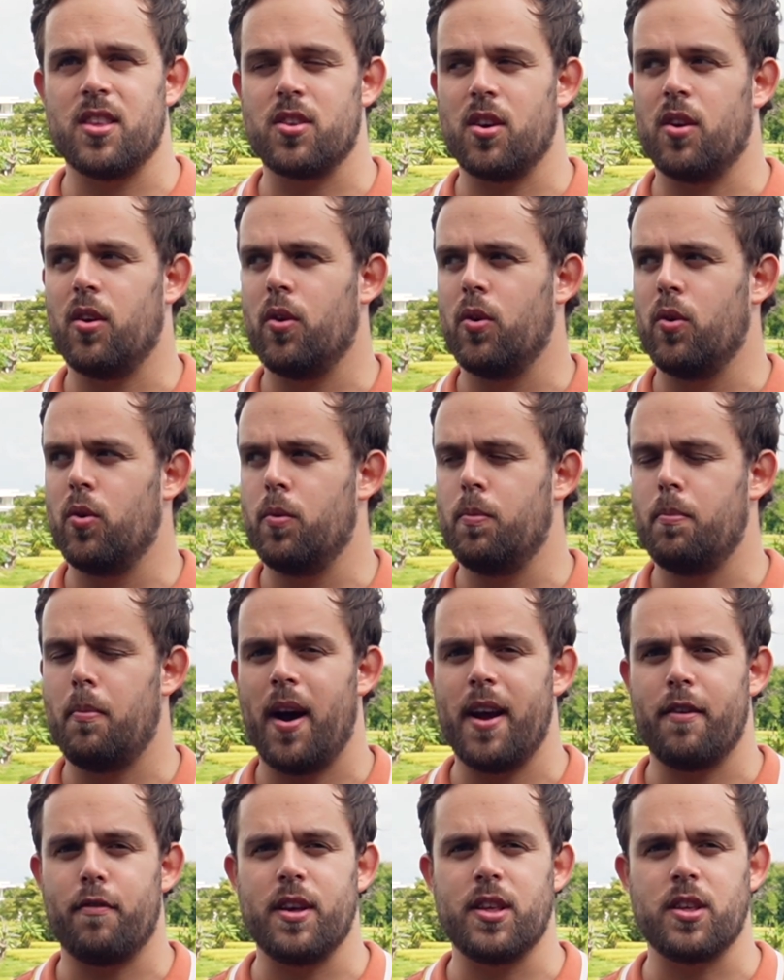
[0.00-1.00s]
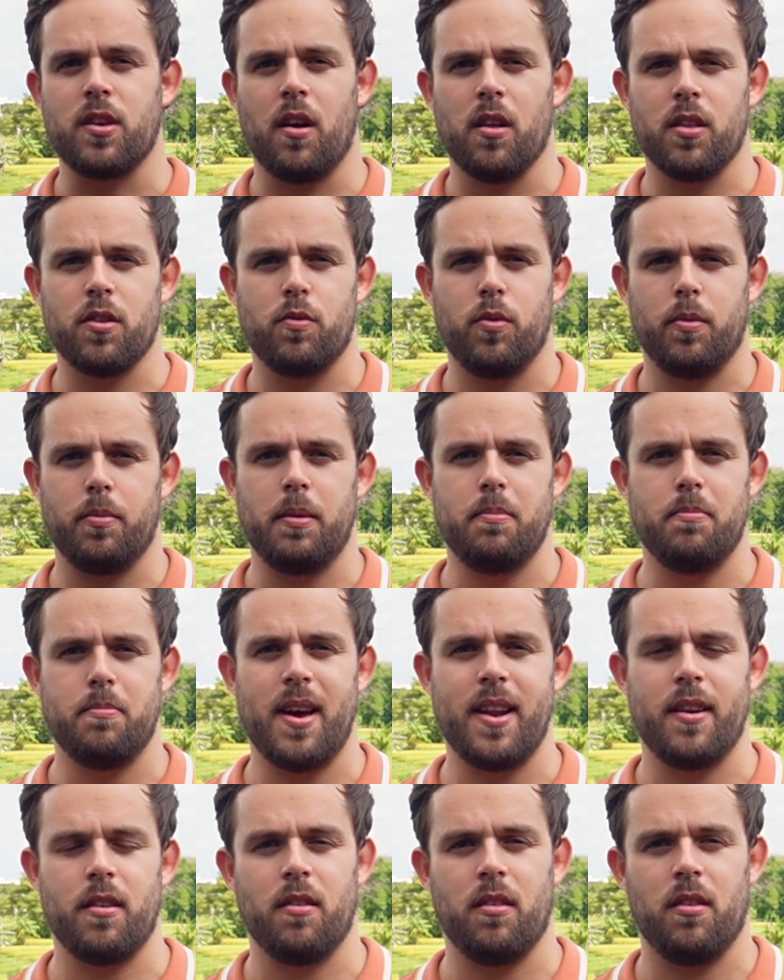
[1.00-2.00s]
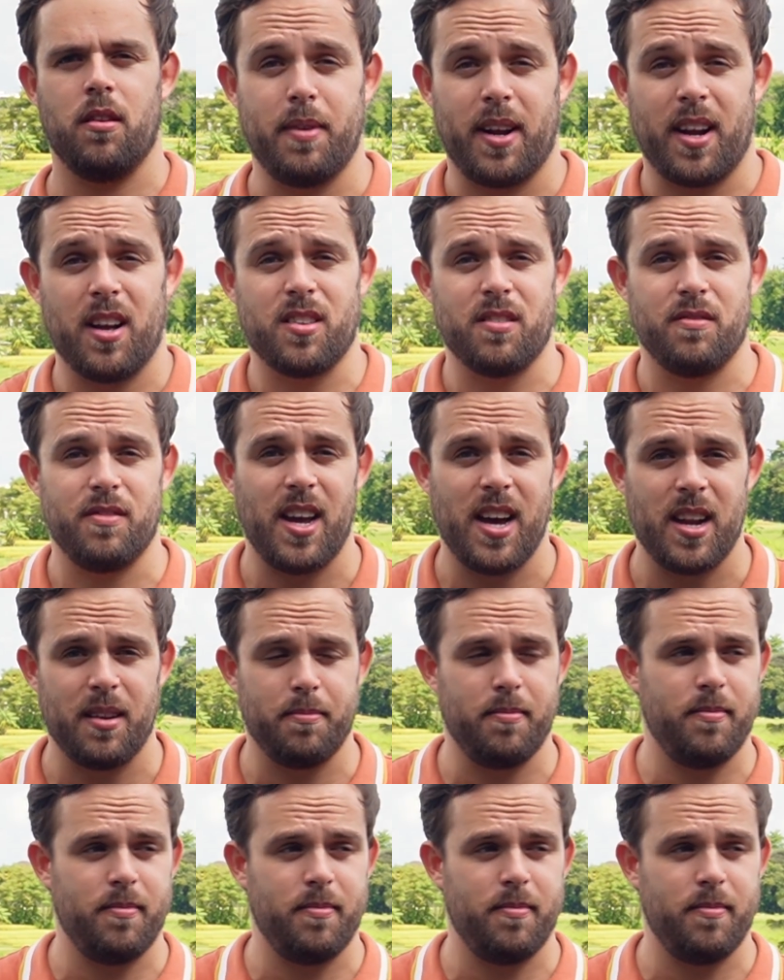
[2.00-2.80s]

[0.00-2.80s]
so my results will be better because of that.